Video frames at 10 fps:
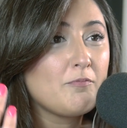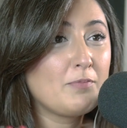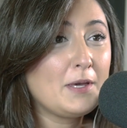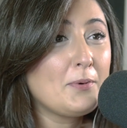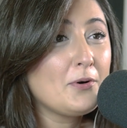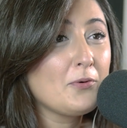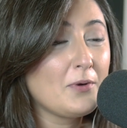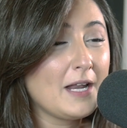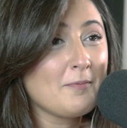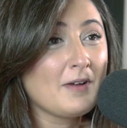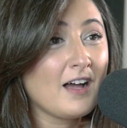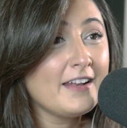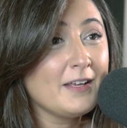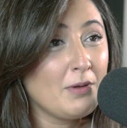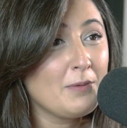people, when I'm
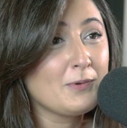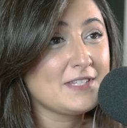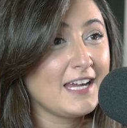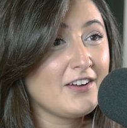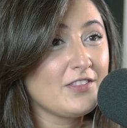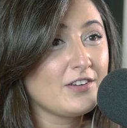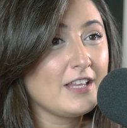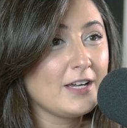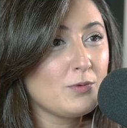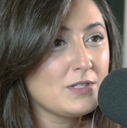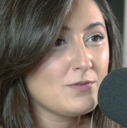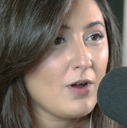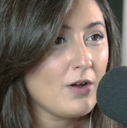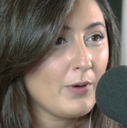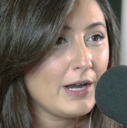cutting people's hair, they're like, what's
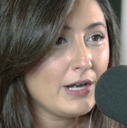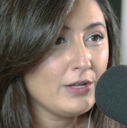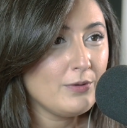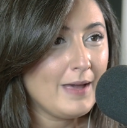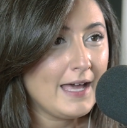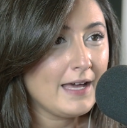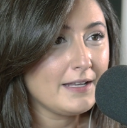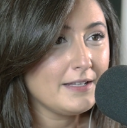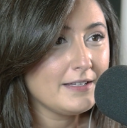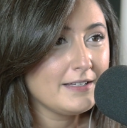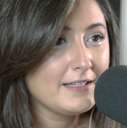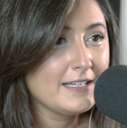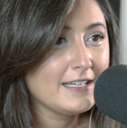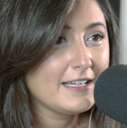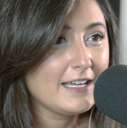wrong? Why are you mad? Mm-hmm.
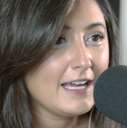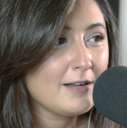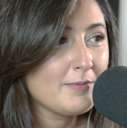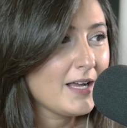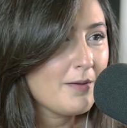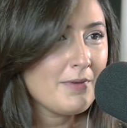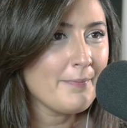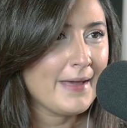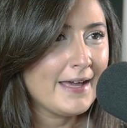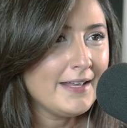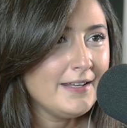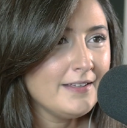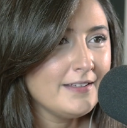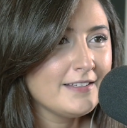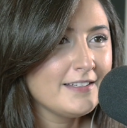And I'm like, I'm not mad.
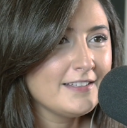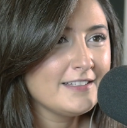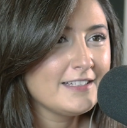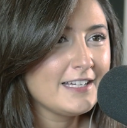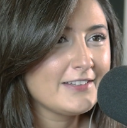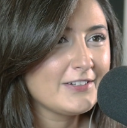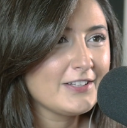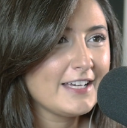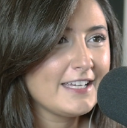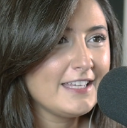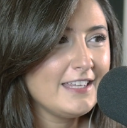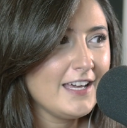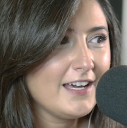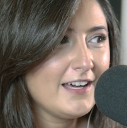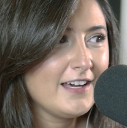And they're like,
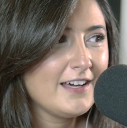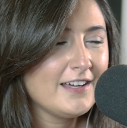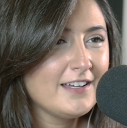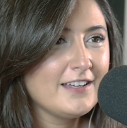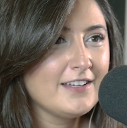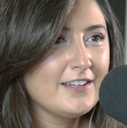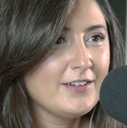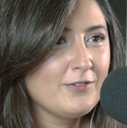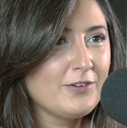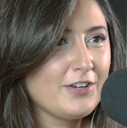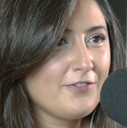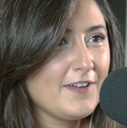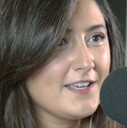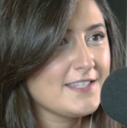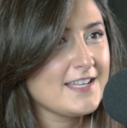yeah, well, your
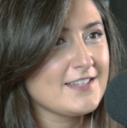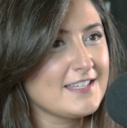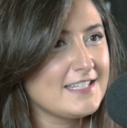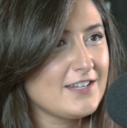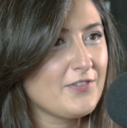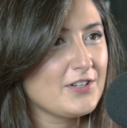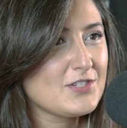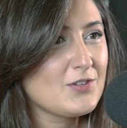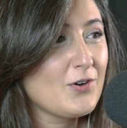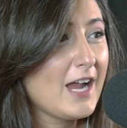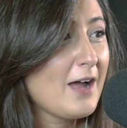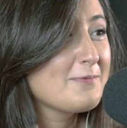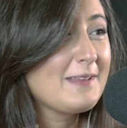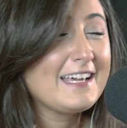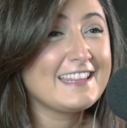face tells a different story.
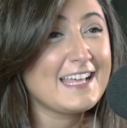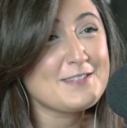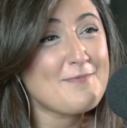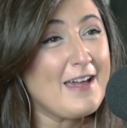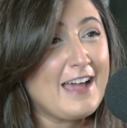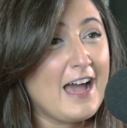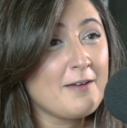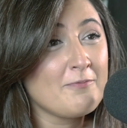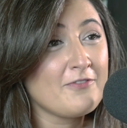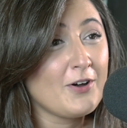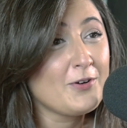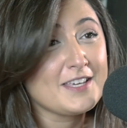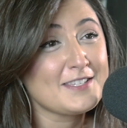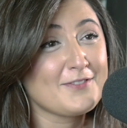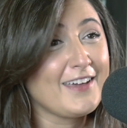I'm like, that's my I'm
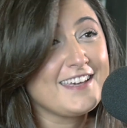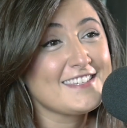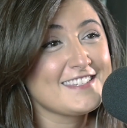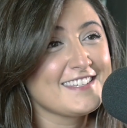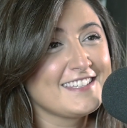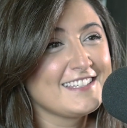focused face.